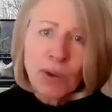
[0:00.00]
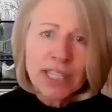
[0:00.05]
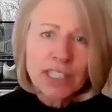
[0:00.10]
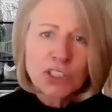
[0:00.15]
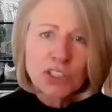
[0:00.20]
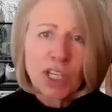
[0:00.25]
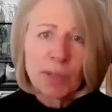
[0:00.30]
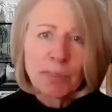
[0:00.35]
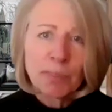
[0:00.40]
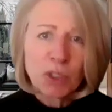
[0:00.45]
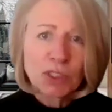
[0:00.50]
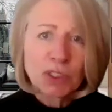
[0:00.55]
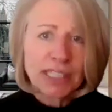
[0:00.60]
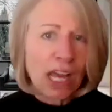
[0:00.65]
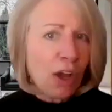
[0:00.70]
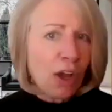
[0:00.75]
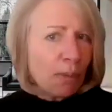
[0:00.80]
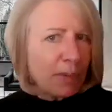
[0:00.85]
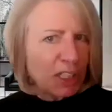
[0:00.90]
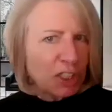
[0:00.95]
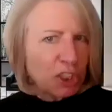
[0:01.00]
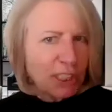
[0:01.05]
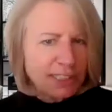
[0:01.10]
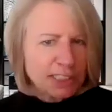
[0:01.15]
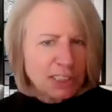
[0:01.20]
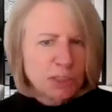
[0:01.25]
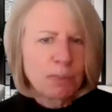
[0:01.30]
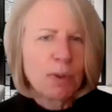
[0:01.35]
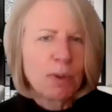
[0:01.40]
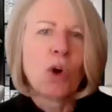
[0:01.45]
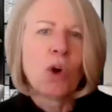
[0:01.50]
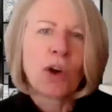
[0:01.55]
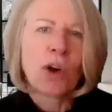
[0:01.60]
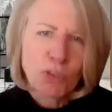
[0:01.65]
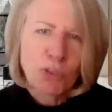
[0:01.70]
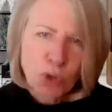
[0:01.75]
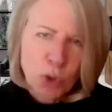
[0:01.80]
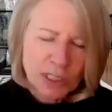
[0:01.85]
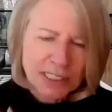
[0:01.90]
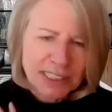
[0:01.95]
He stopped. I said, we just
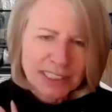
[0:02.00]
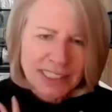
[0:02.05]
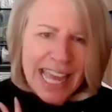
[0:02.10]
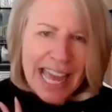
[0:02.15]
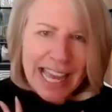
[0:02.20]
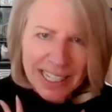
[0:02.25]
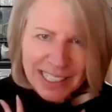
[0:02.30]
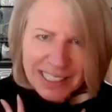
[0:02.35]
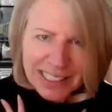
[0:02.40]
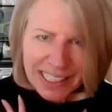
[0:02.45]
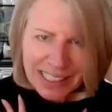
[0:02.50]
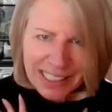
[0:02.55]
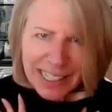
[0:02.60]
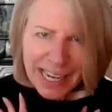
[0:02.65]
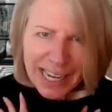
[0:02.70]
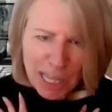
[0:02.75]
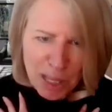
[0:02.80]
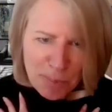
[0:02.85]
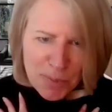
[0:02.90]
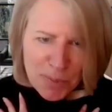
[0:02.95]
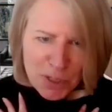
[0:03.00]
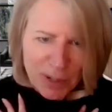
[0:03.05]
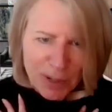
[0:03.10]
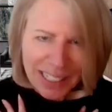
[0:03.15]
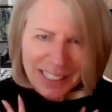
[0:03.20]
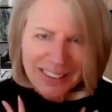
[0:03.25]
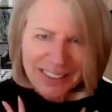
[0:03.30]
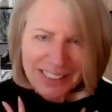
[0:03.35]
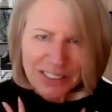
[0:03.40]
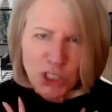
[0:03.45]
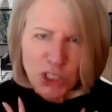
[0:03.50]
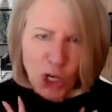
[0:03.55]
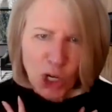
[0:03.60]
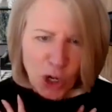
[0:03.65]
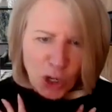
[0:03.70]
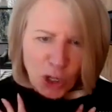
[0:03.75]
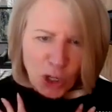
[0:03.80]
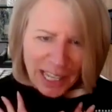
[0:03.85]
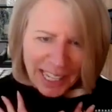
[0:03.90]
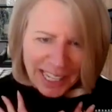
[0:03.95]
spoke. Of course, the accent helps, right? The
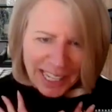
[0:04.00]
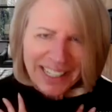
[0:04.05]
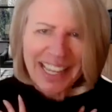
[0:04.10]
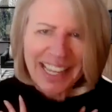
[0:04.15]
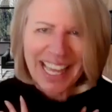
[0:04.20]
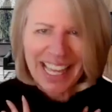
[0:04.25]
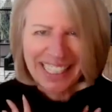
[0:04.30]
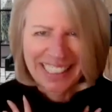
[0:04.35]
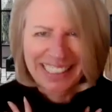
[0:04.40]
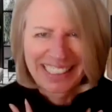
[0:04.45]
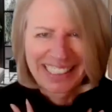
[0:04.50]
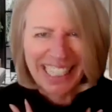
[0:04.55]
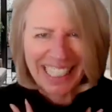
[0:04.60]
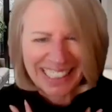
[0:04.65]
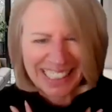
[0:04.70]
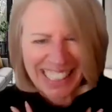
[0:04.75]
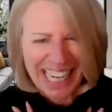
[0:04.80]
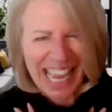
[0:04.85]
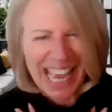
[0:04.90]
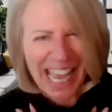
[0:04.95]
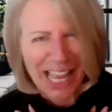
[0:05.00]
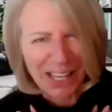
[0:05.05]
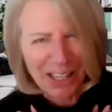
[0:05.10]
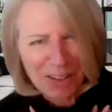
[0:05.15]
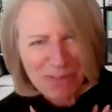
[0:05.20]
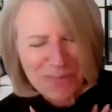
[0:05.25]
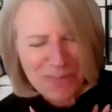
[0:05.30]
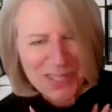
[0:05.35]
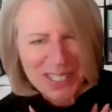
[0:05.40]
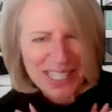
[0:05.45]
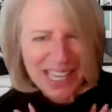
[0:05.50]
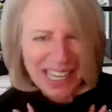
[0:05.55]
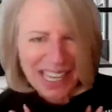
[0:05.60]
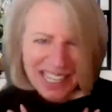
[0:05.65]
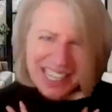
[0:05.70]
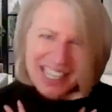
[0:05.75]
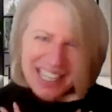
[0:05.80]
tall and the accent helps.